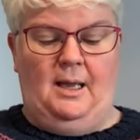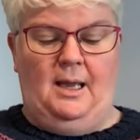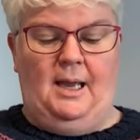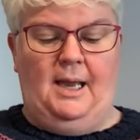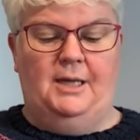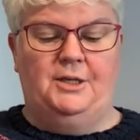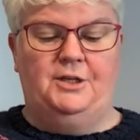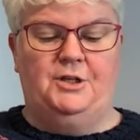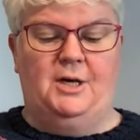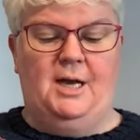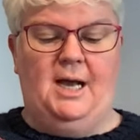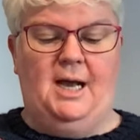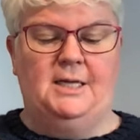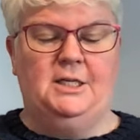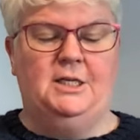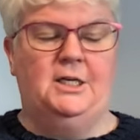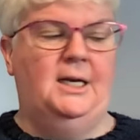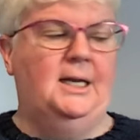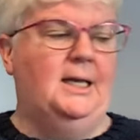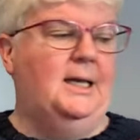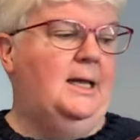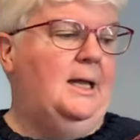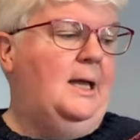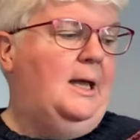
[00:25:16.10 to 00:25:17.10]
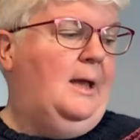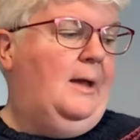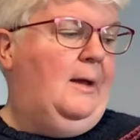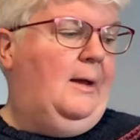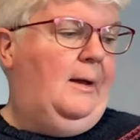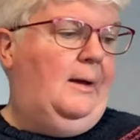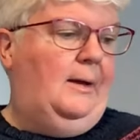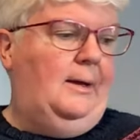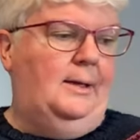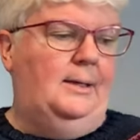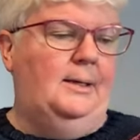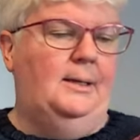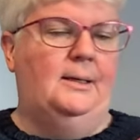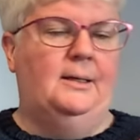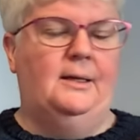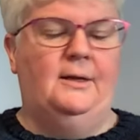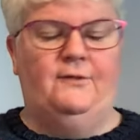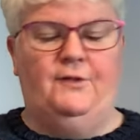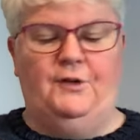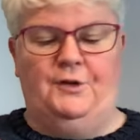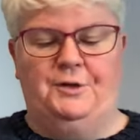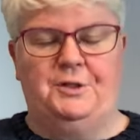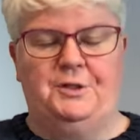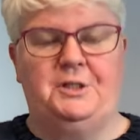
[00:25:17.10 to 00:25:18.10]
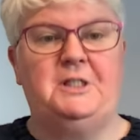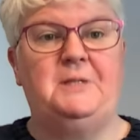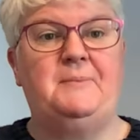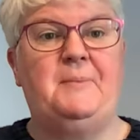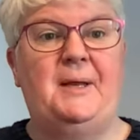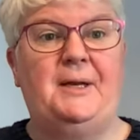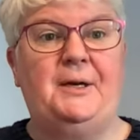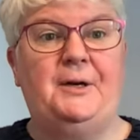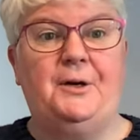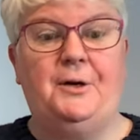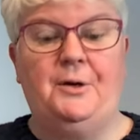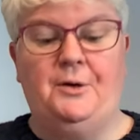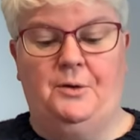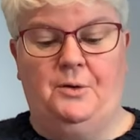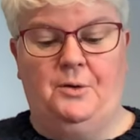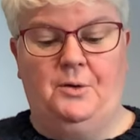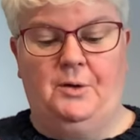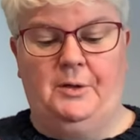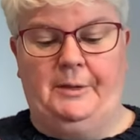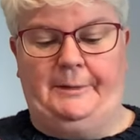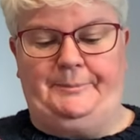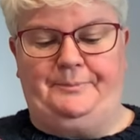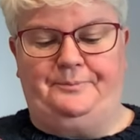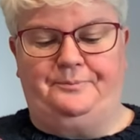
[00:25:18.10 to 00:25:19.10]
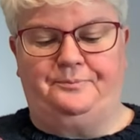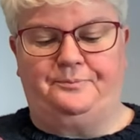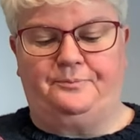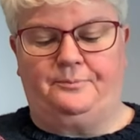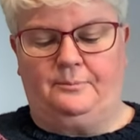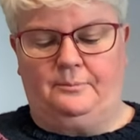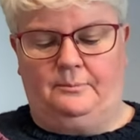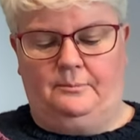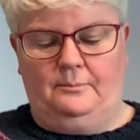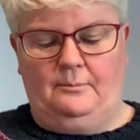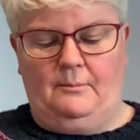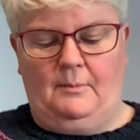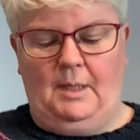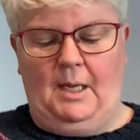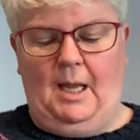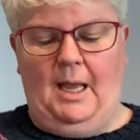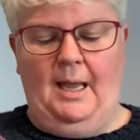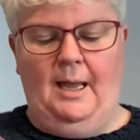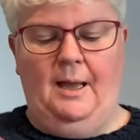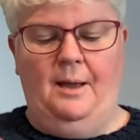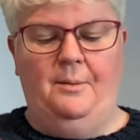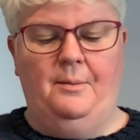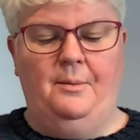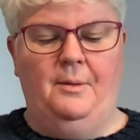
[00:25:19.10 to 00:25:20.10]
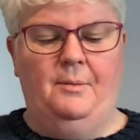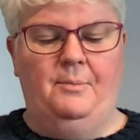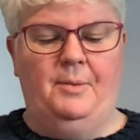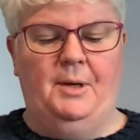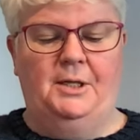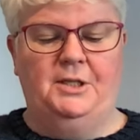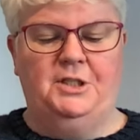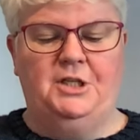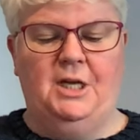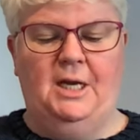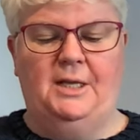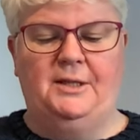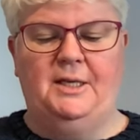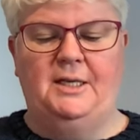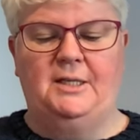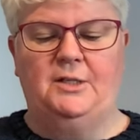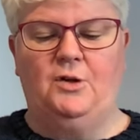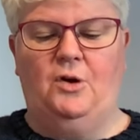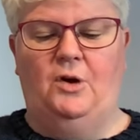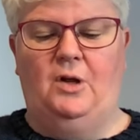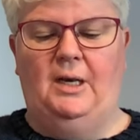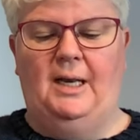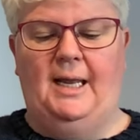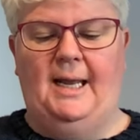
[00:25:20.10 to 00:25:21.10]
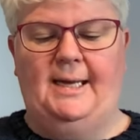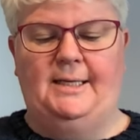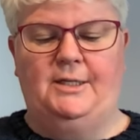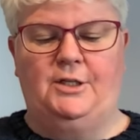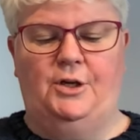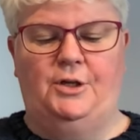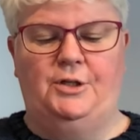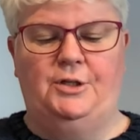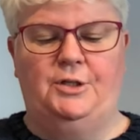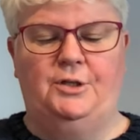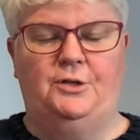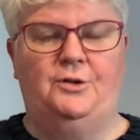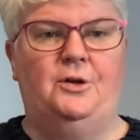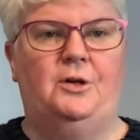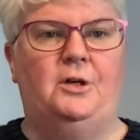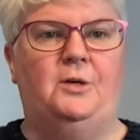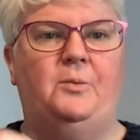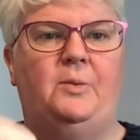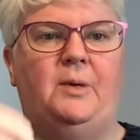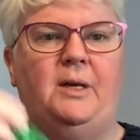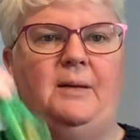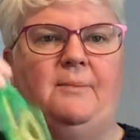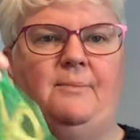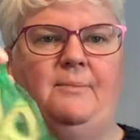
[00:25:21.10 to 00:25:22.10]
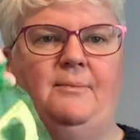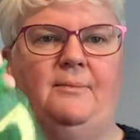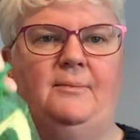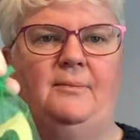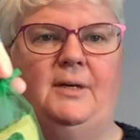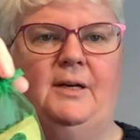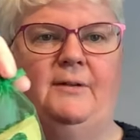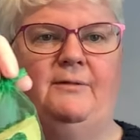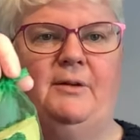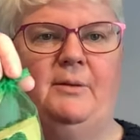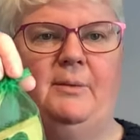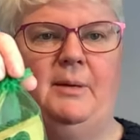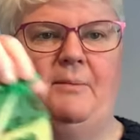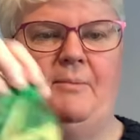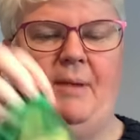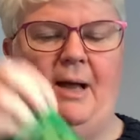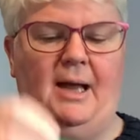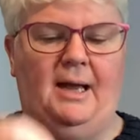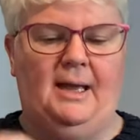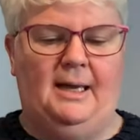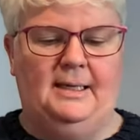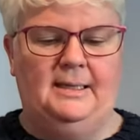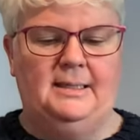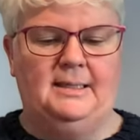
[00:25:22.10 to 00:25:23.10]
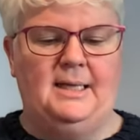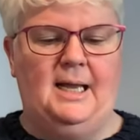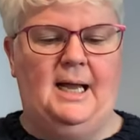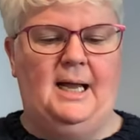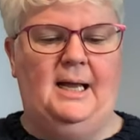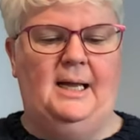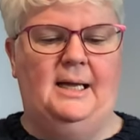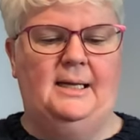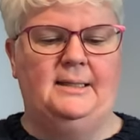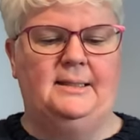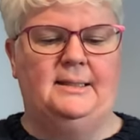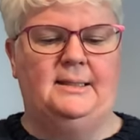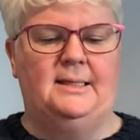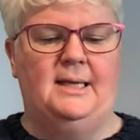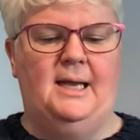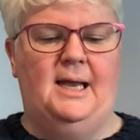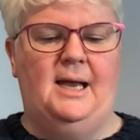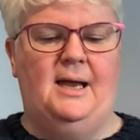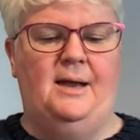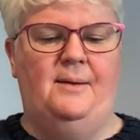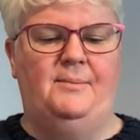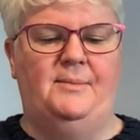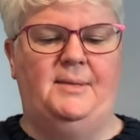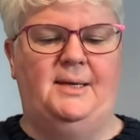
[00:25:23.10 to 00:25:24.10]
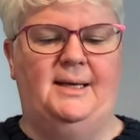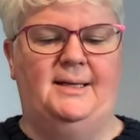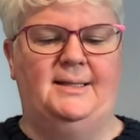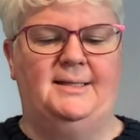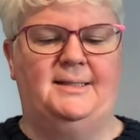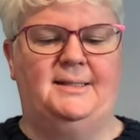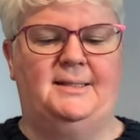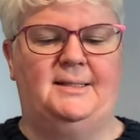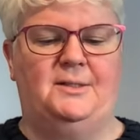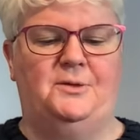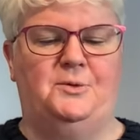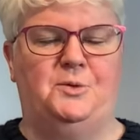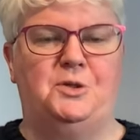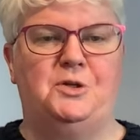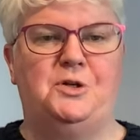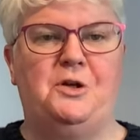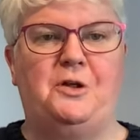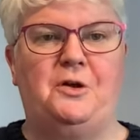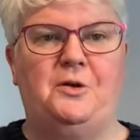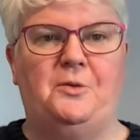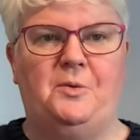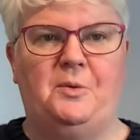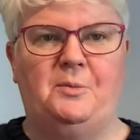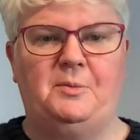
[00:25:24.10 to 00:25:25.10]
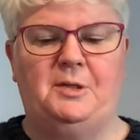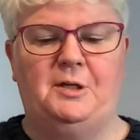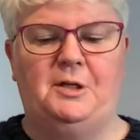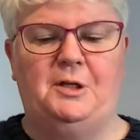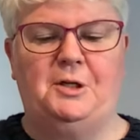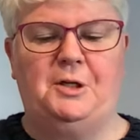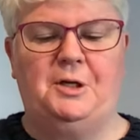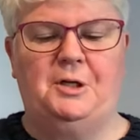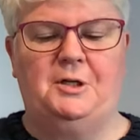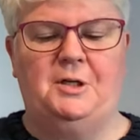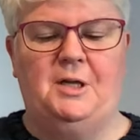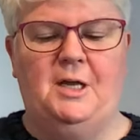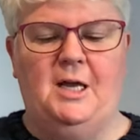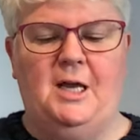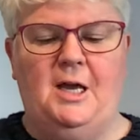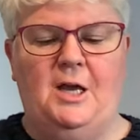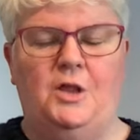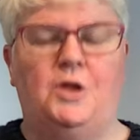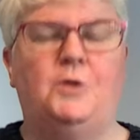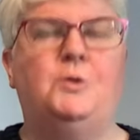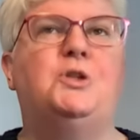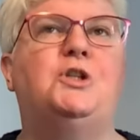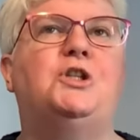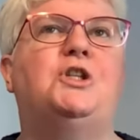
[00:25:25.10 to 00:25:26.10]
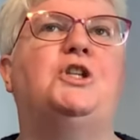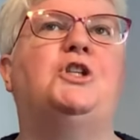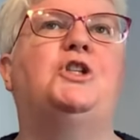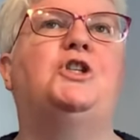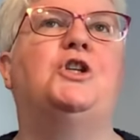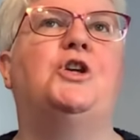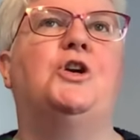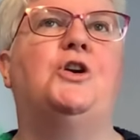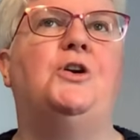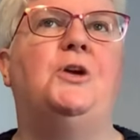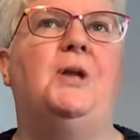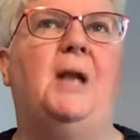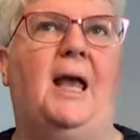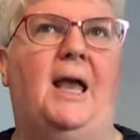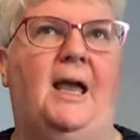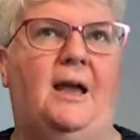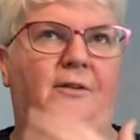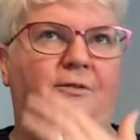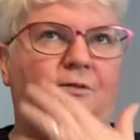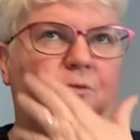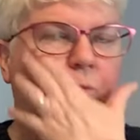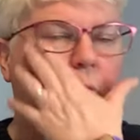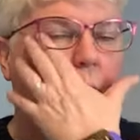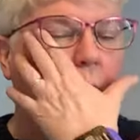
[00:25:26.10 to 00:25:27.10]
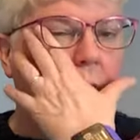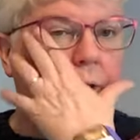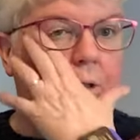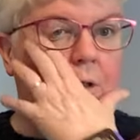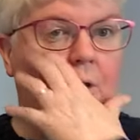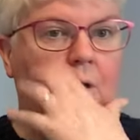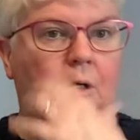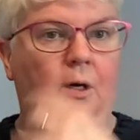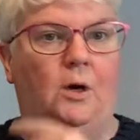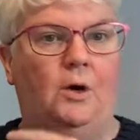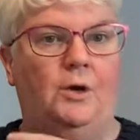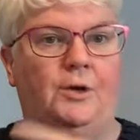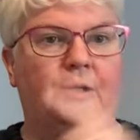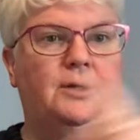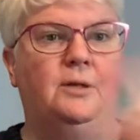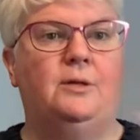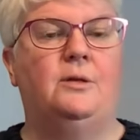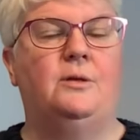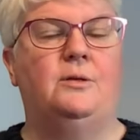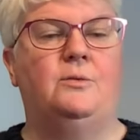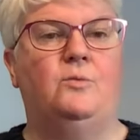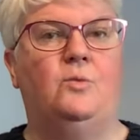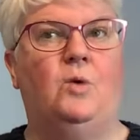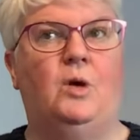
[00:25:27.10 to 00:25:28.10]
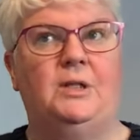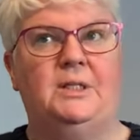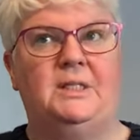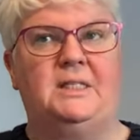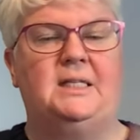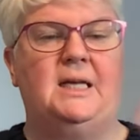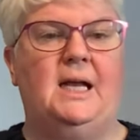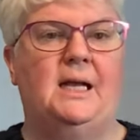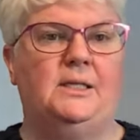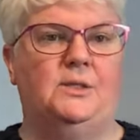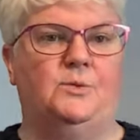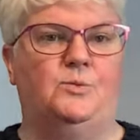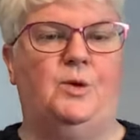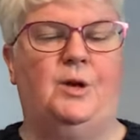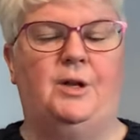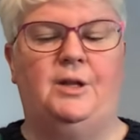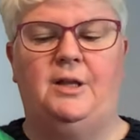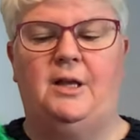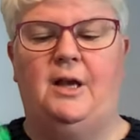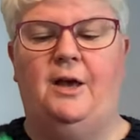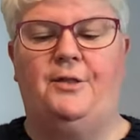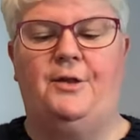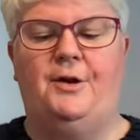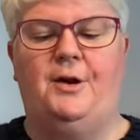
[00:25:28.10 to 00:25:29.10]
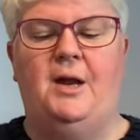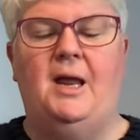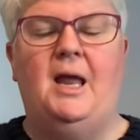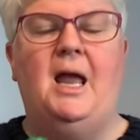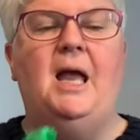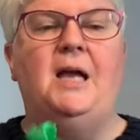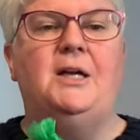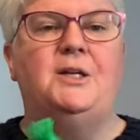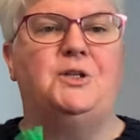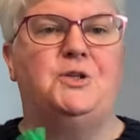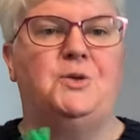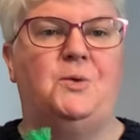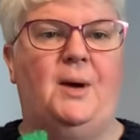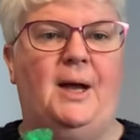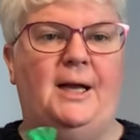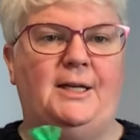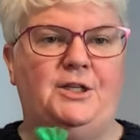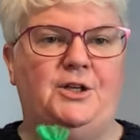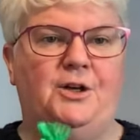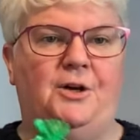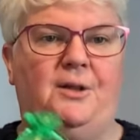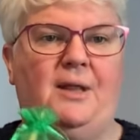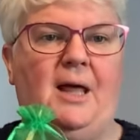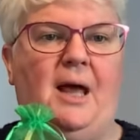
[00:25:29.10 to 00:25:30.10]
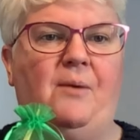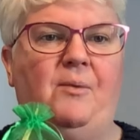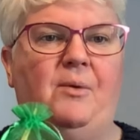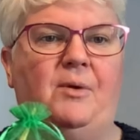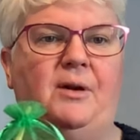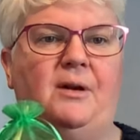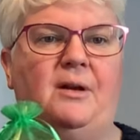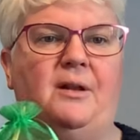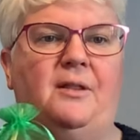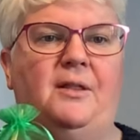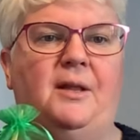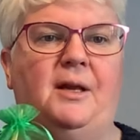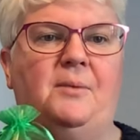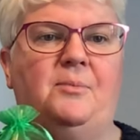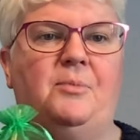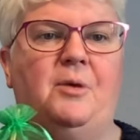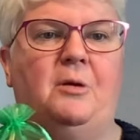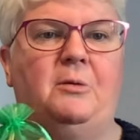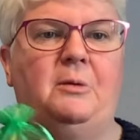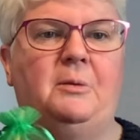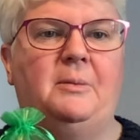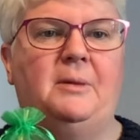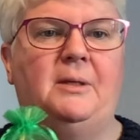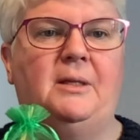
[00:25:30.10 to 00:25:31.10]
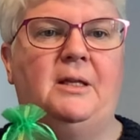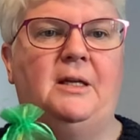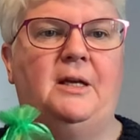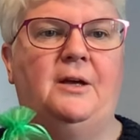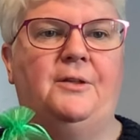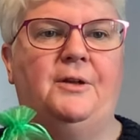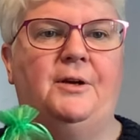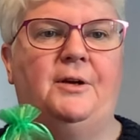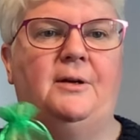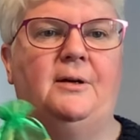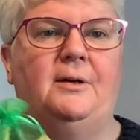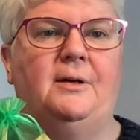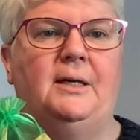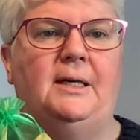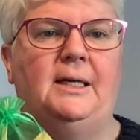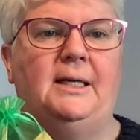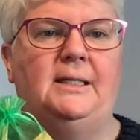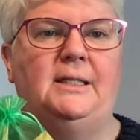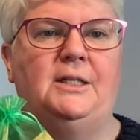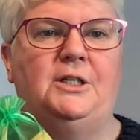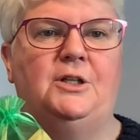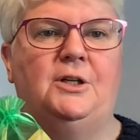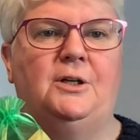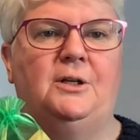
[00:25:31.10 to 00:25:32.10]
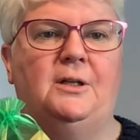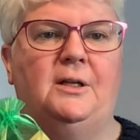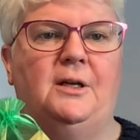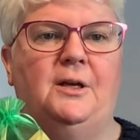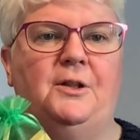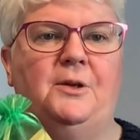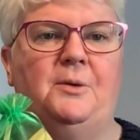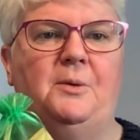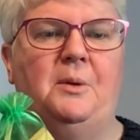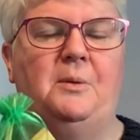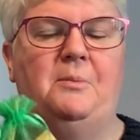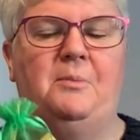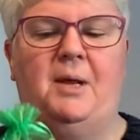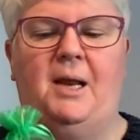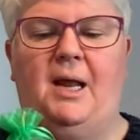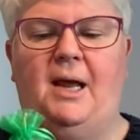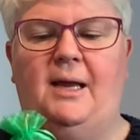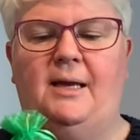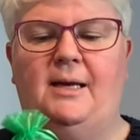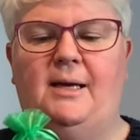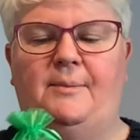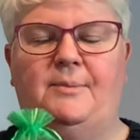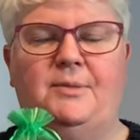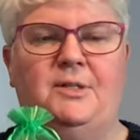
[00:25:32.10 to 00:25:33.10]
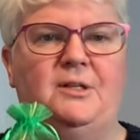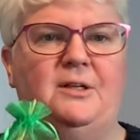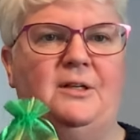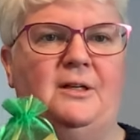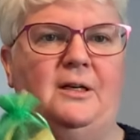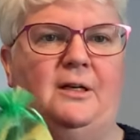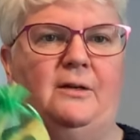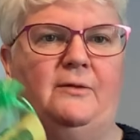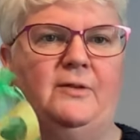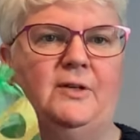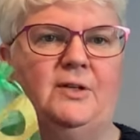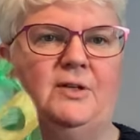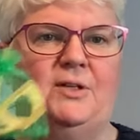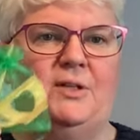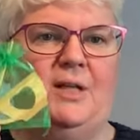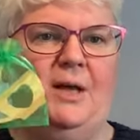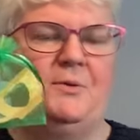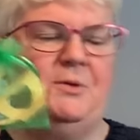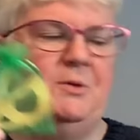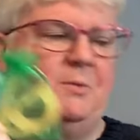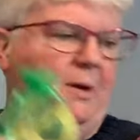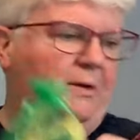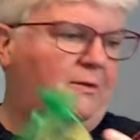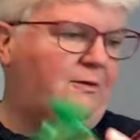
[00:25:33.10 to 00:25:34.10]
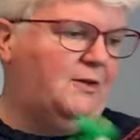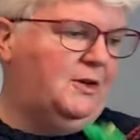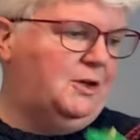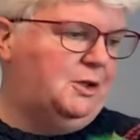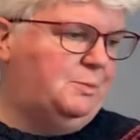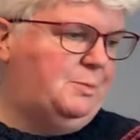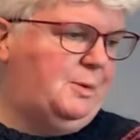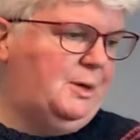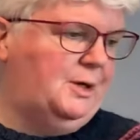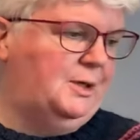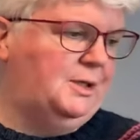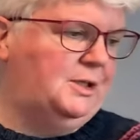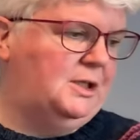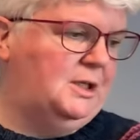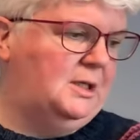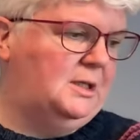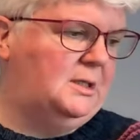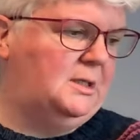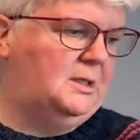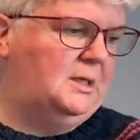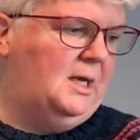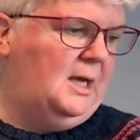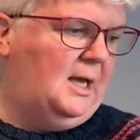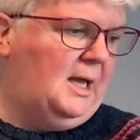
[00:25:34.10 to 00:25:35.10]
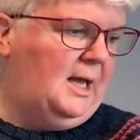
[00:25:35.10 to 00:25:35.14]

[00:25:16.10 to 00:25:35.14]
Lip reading: internationally, if you're a spinner or, but she had these all laid out and all in wee lovely wee bags. And yes, there was another woman looking. There was two left, one on one stand and one on the other. So I took that one and I think probably the other lady took the other one, but I absolutely love it. So that was my first purchase.